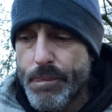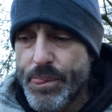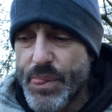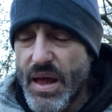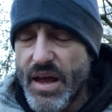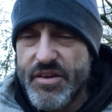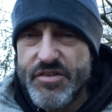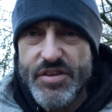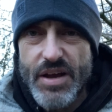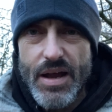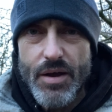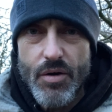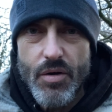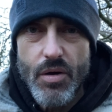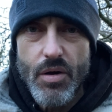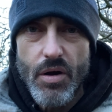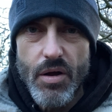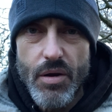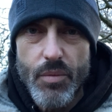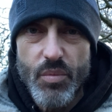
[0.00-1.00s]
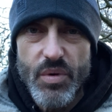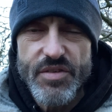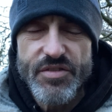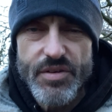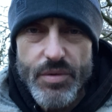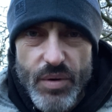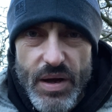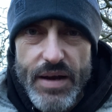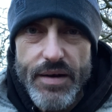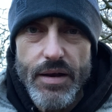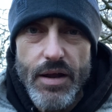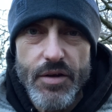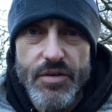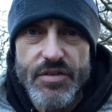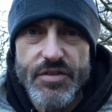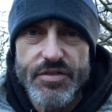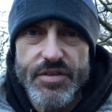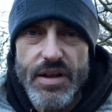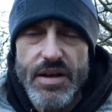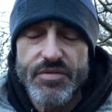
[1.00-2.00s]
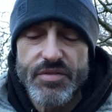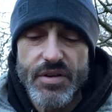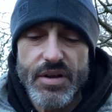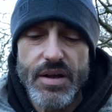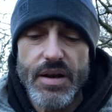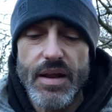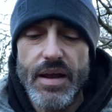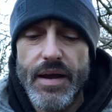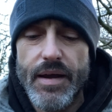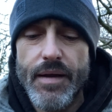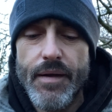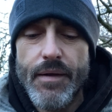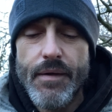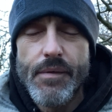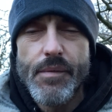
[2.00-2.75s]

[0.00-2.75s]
that chakra column we still had loads of stuff to clear